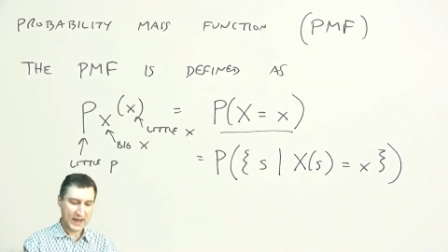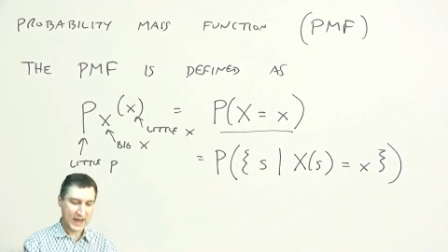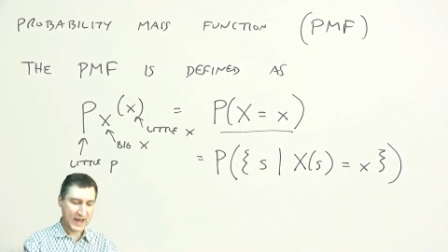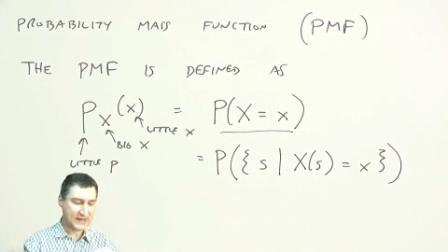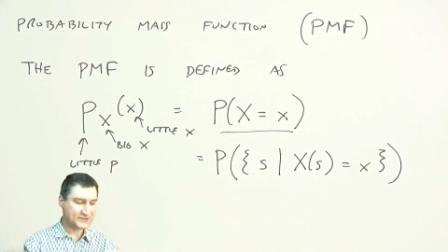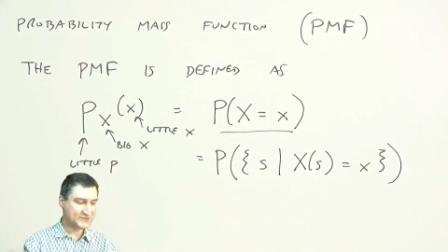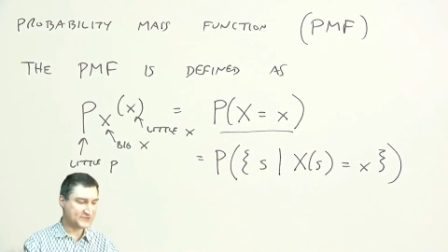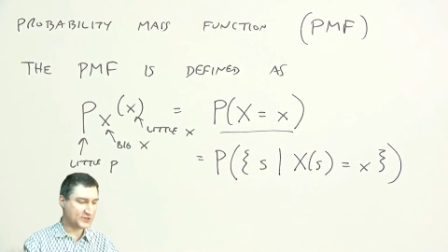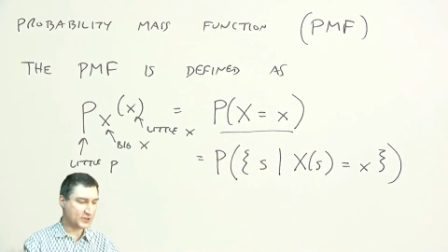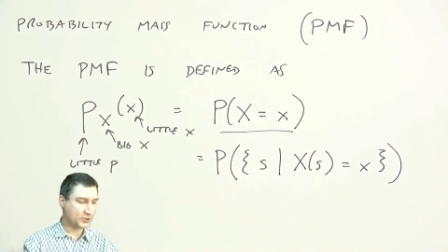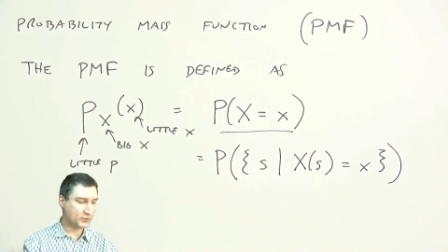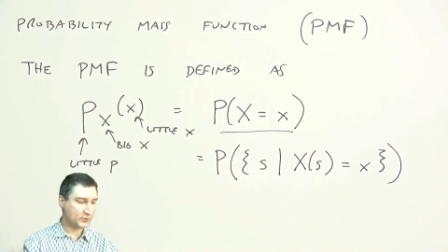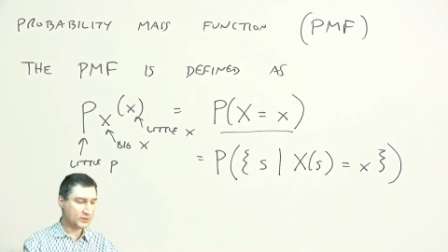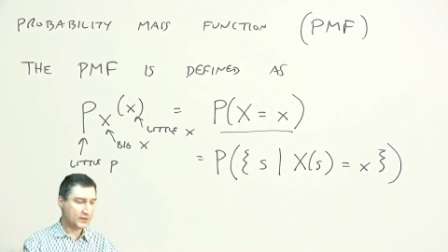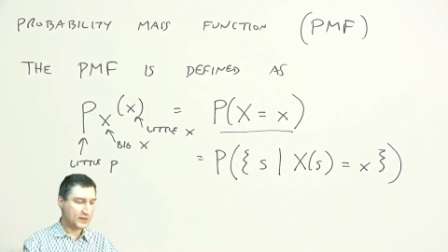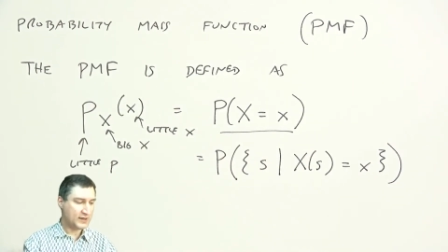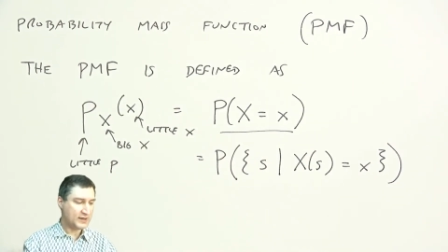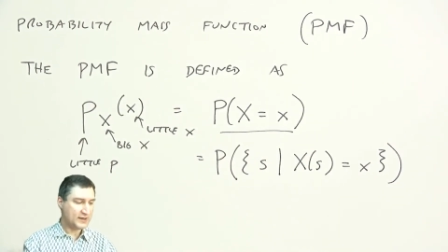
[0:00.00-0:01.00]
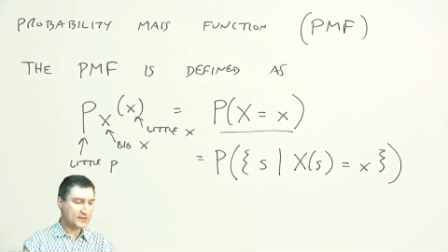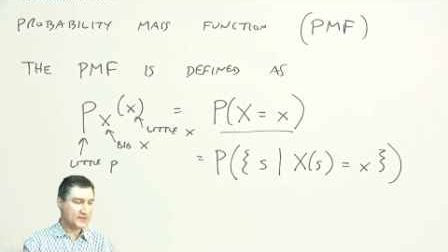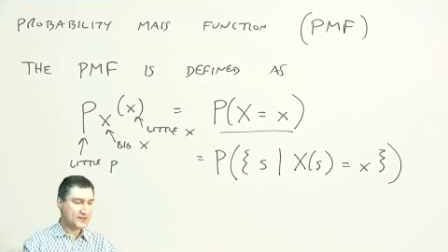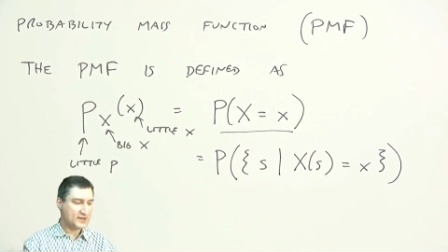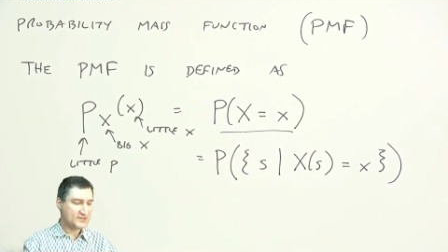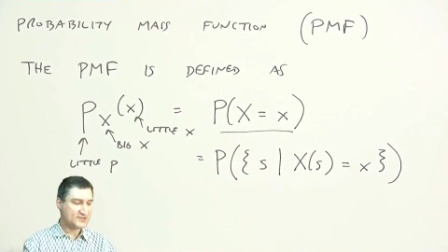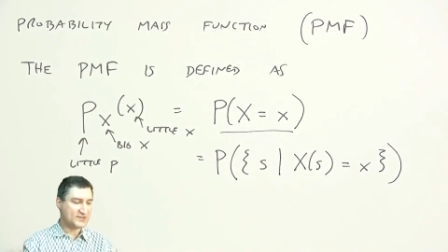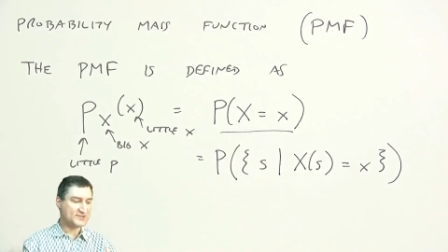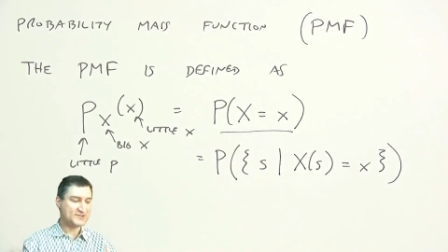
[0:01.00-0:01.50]
And so
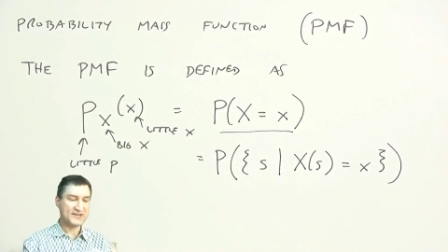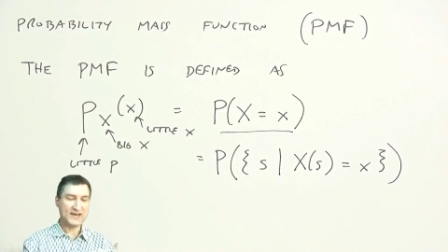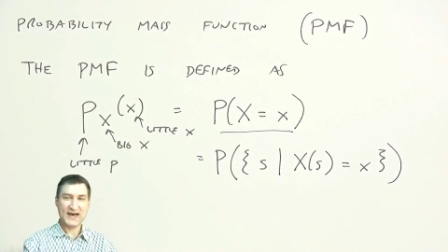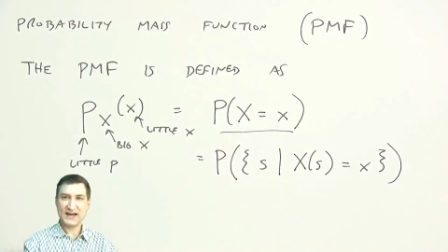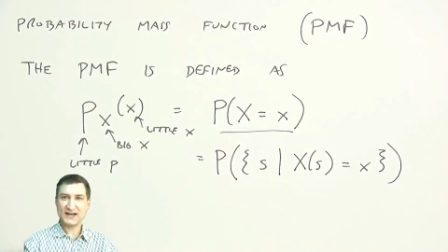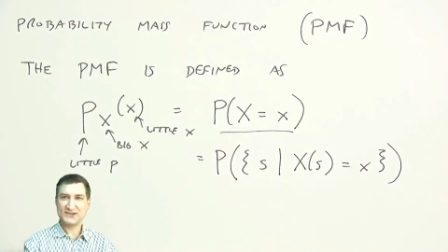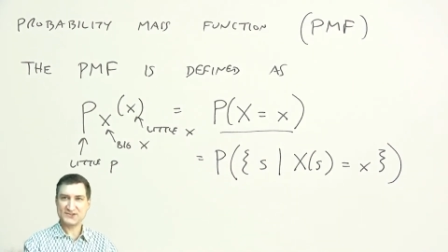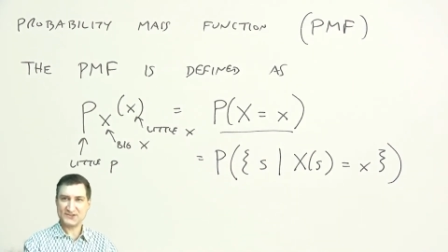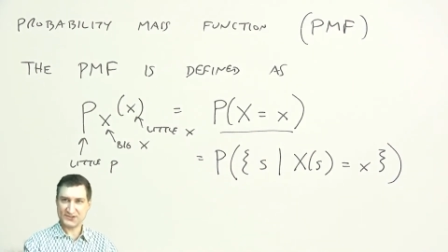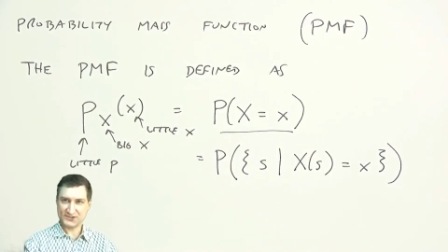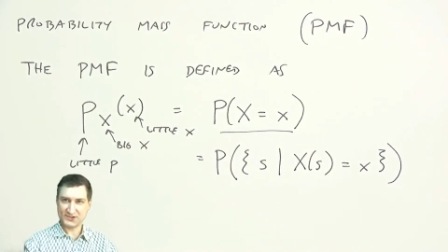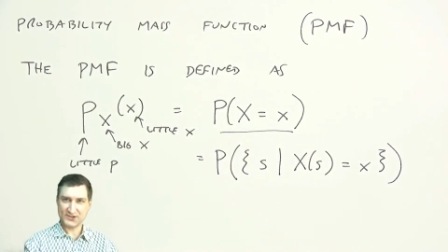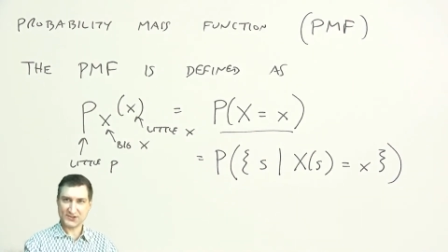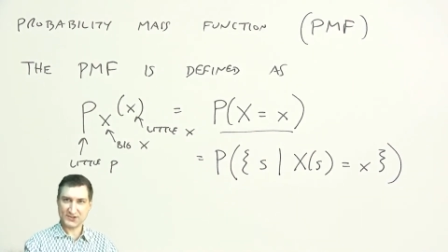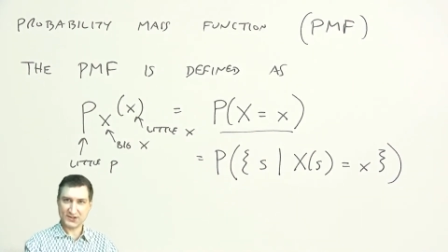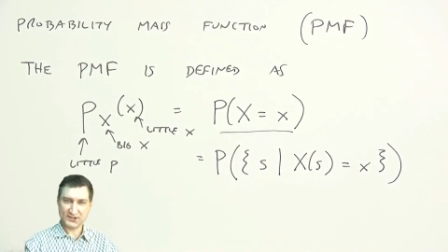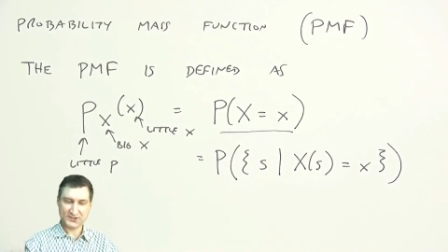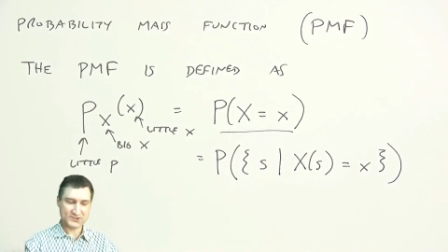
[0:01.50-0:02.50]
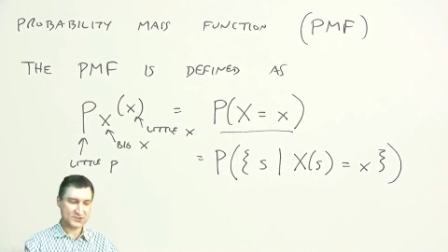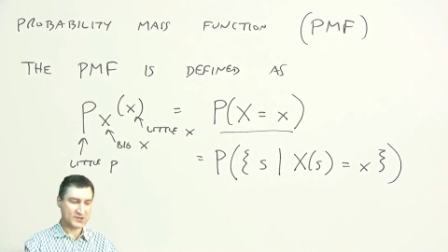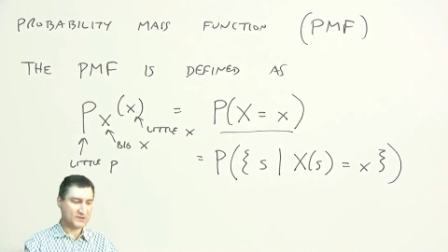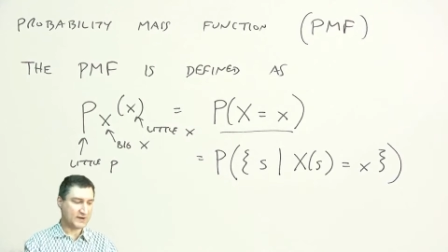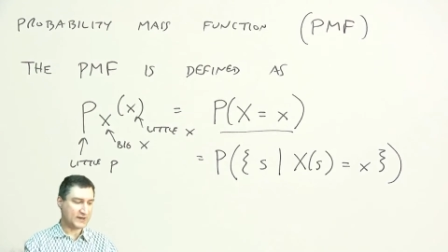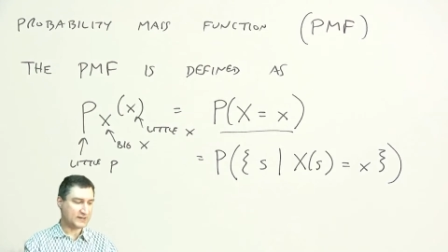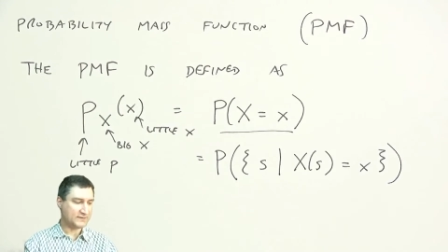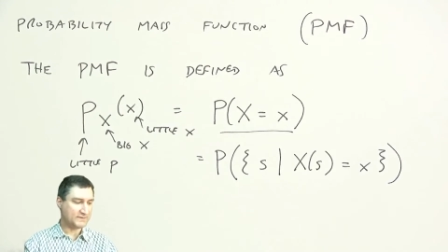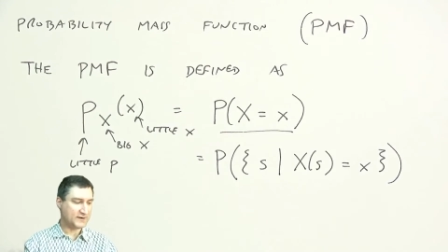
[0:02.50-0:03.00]
since x is a discrete
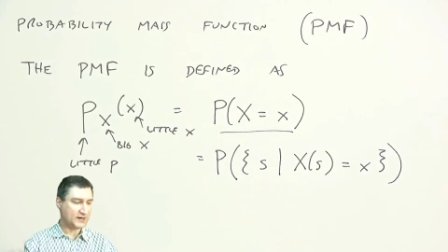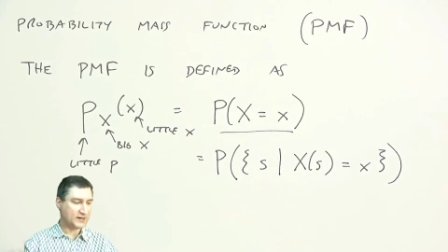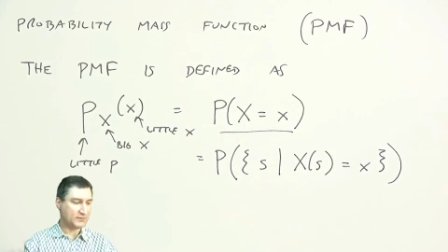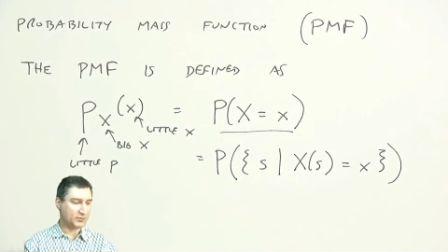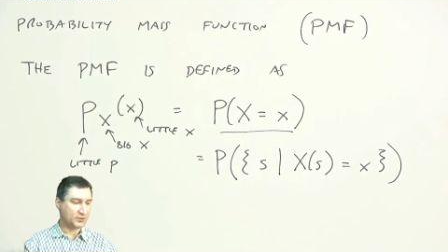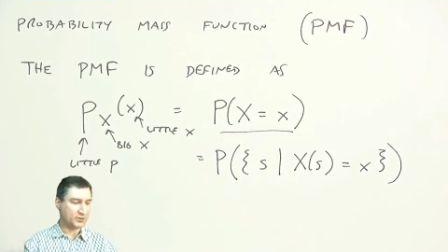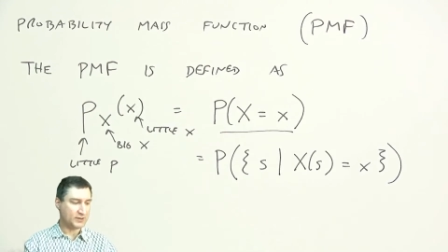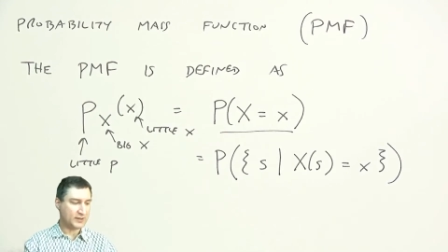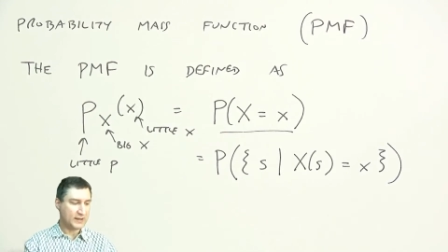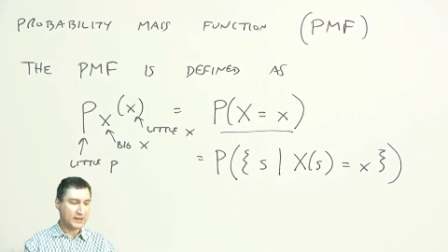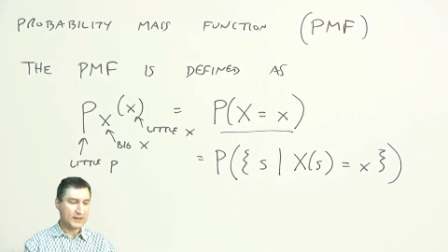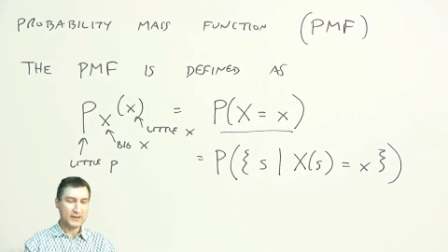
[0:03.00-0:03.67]
random variable,